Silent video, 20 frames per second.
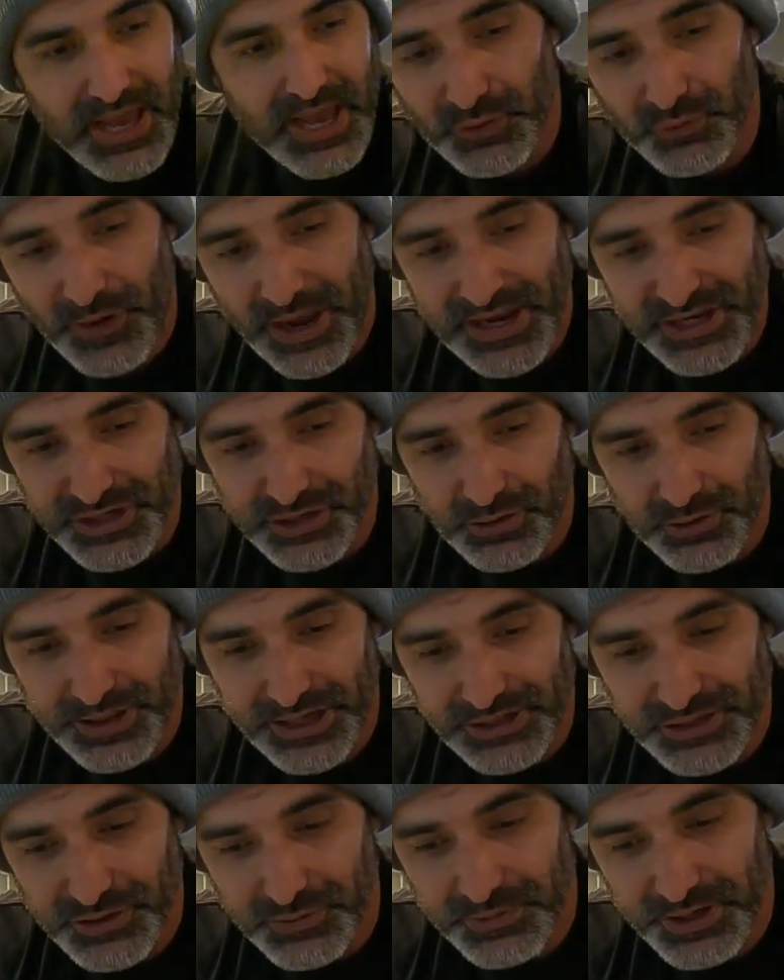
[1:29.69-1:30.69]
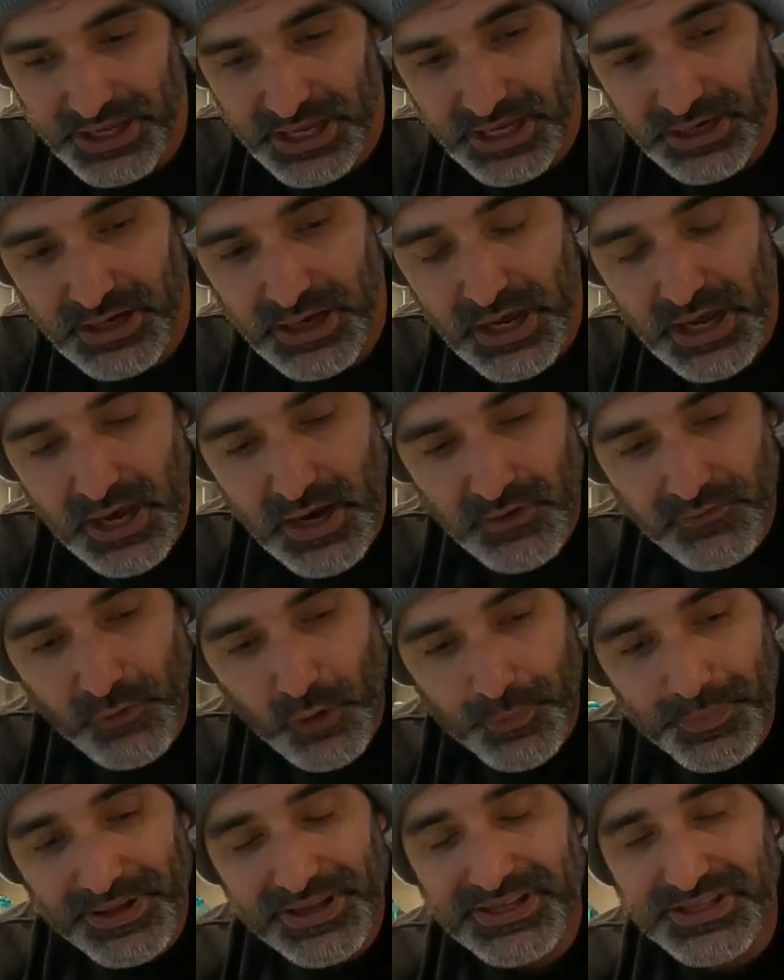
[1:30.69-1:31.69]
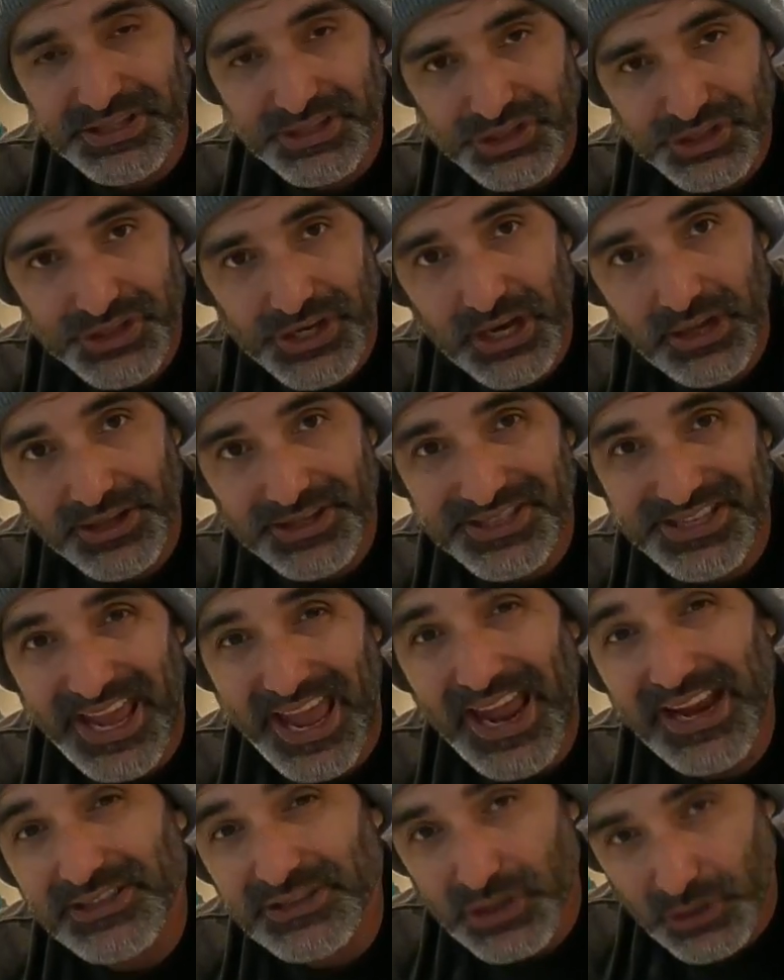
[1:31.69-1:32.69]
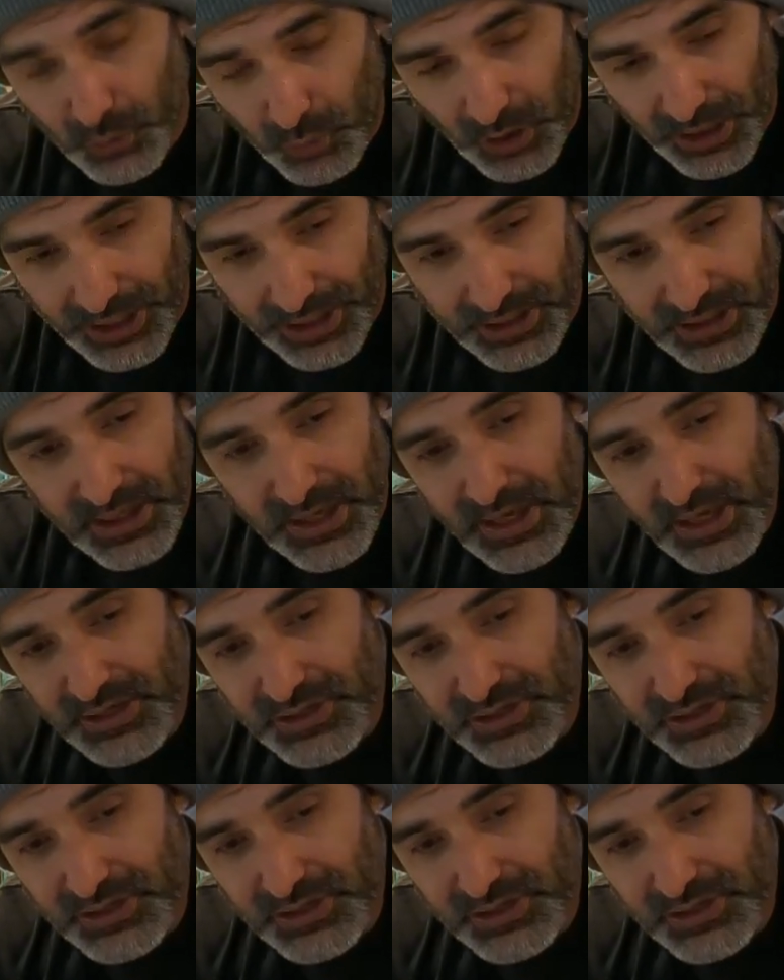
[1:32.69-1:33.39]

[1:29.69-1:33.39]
The ratio that you need for ballistic gel is 8:1.